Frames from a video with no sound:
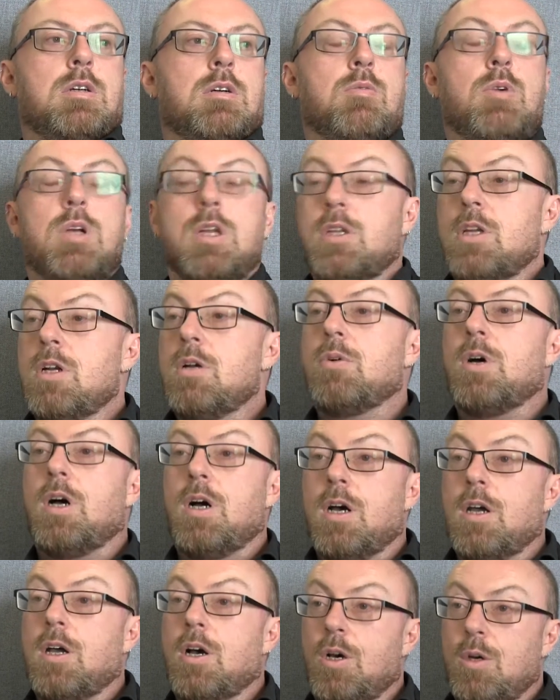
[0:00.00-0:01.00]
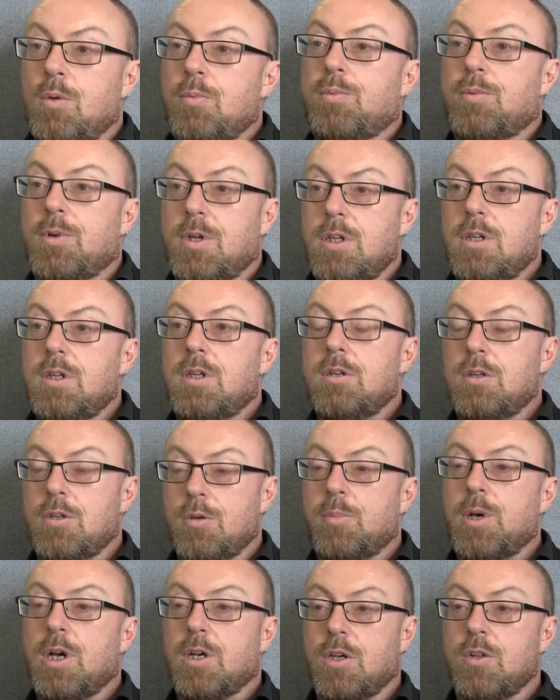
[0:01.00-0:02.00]
Well, you know what I hope when you
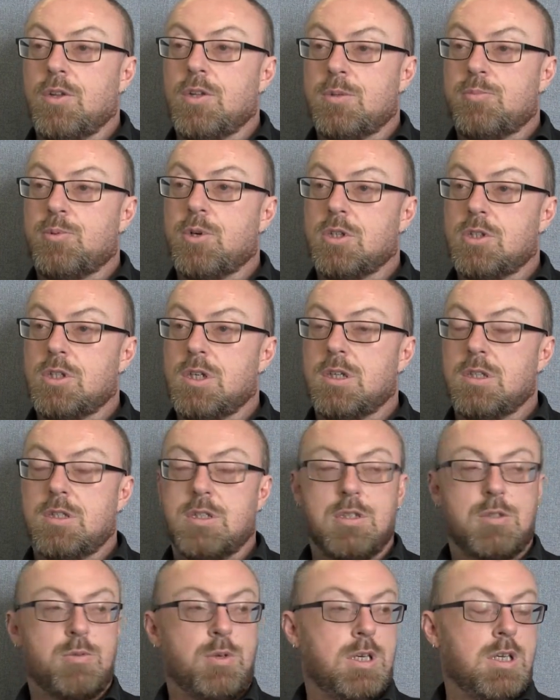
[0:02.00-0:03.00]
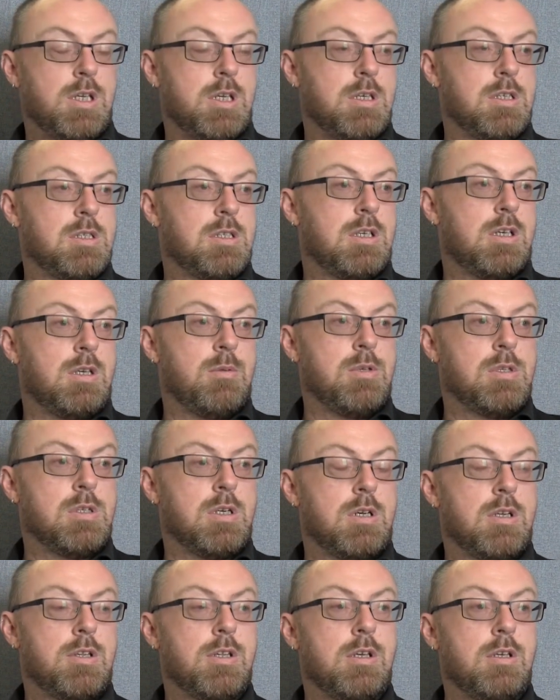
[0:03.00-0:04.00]
look back on this project in twenty years' time is
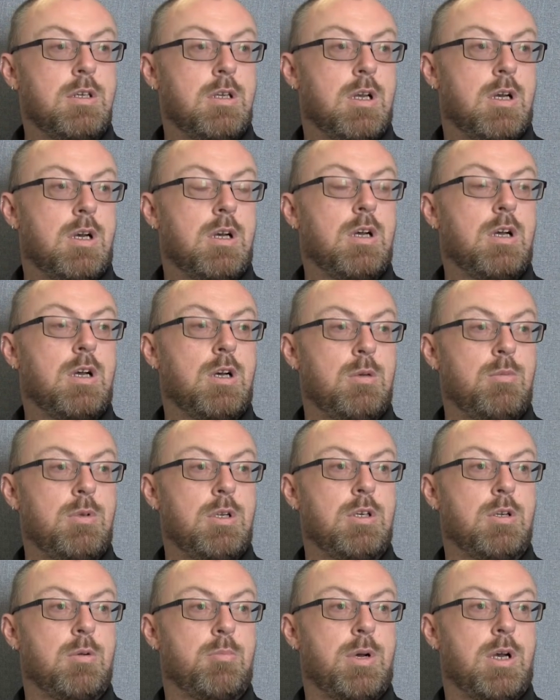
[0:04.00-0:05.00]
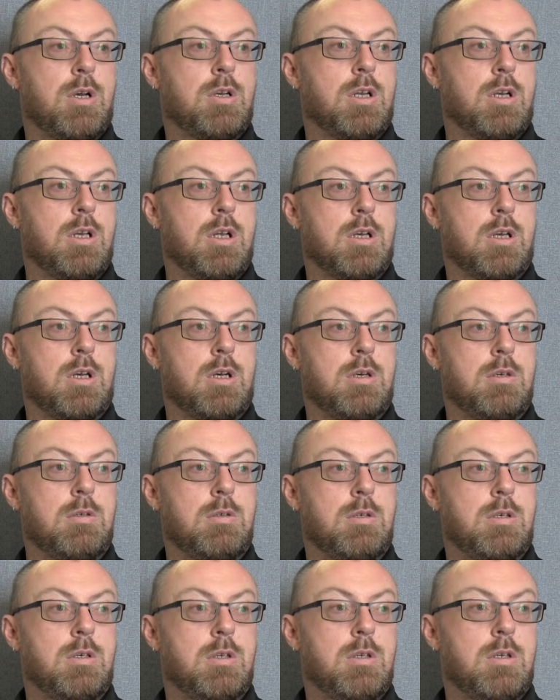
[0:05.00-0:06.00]
I think, I hope you look back on it and
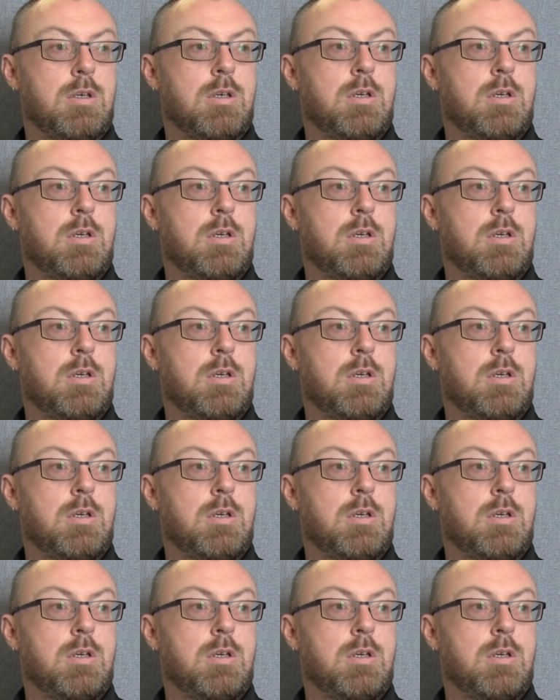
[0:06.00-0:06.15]
go,